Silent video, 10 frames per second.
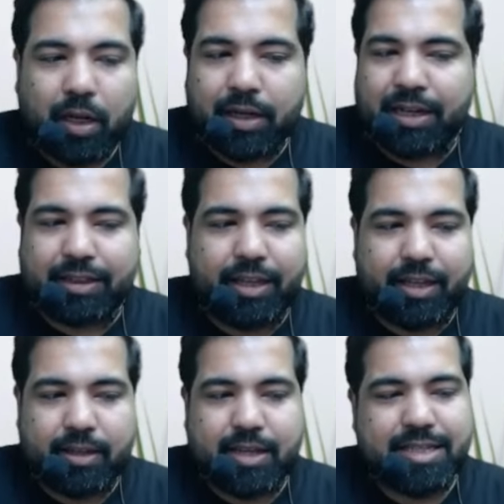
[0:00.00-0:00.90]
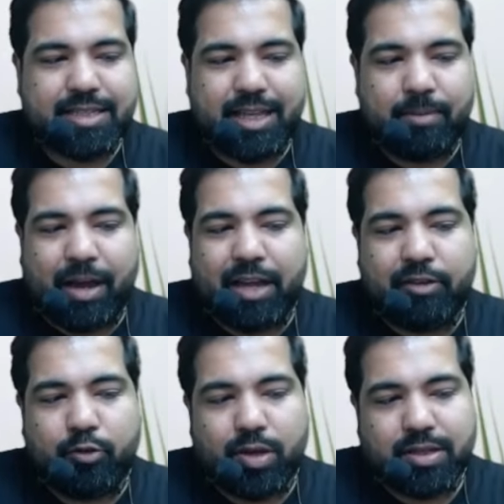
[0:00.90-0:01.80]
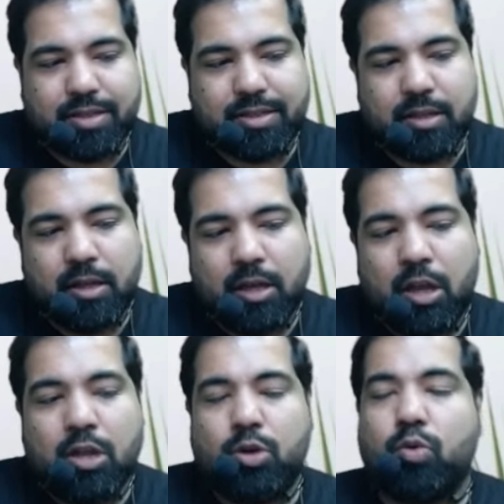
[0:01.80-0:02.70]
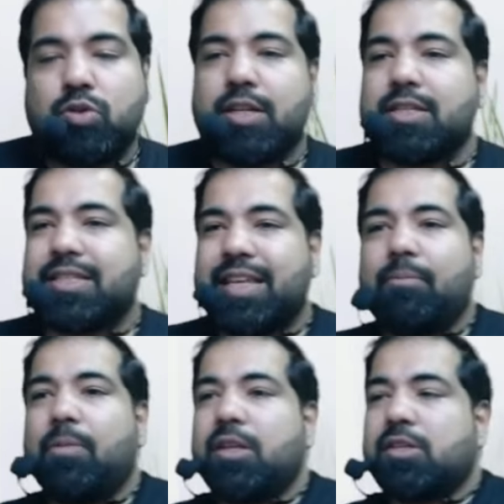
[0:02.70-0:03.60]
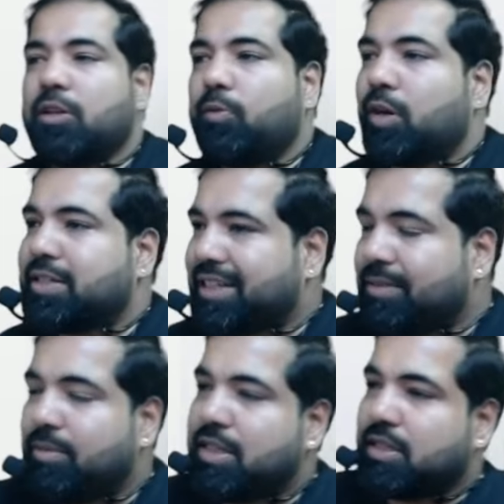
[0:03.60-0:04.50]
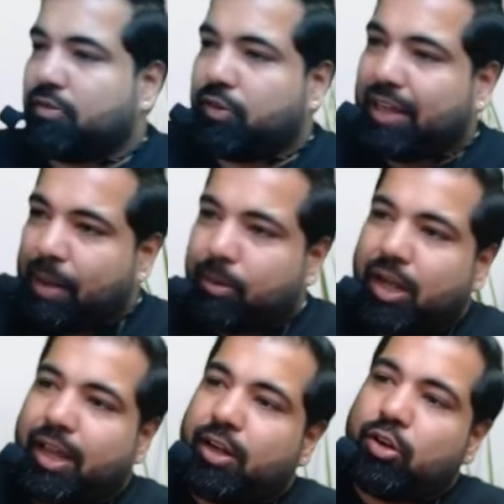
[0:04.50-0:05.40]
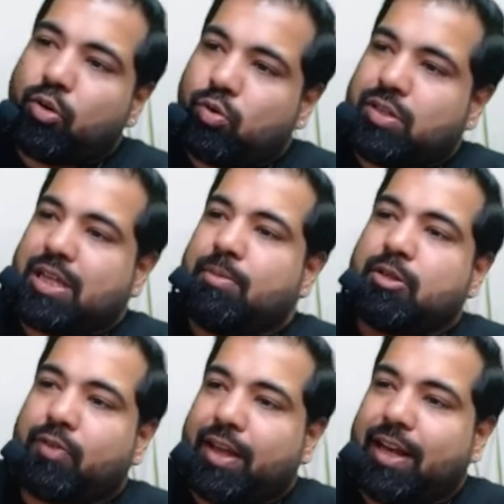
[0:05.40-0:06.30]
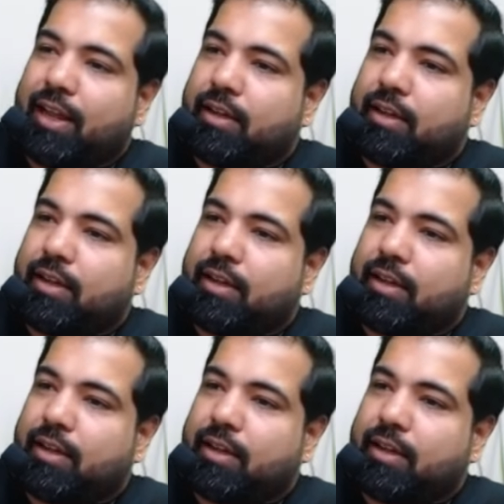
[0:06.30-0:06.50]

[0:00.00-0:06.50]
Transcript: Nothing. Guys, same. IFOS. No change. Same means, sir, what? Same means if capital gain in an old scheme is 5 lakh.